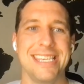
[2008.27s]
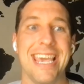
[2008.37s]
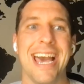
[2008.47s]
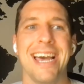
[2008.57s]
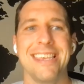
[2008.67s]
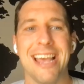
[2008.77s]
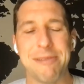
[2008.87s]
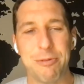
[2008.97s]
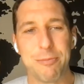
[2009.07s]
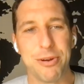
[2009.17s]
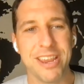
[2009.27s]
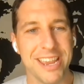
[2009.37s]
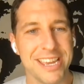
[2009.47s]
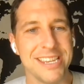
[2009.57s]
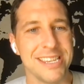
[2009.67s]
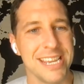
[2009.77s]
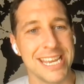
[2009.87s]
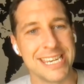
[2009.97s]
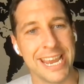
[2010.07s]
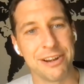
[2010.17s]
Yeah. I mean, we're bringing in
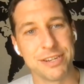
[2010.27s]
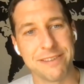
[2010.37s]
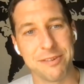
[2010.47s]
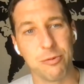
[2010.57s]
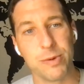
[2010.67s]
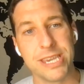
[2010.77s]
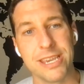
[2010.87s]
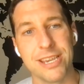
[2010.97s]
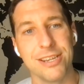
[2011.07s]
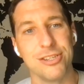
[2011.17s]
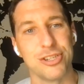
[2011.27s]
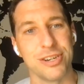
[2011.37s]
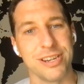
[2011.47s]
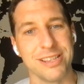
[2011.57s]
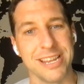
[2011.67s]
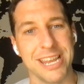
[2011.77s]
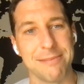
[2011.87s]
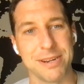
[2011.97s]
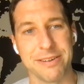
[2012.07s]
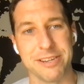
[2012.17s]
containers every week during leading
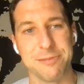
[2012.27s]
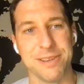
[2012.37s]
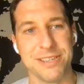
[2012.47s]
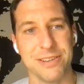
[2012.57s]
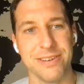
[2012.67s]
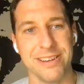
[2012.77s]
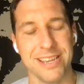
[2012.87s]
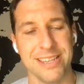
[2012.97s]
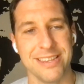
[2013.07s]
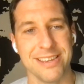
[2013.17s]
up to Christmas, so they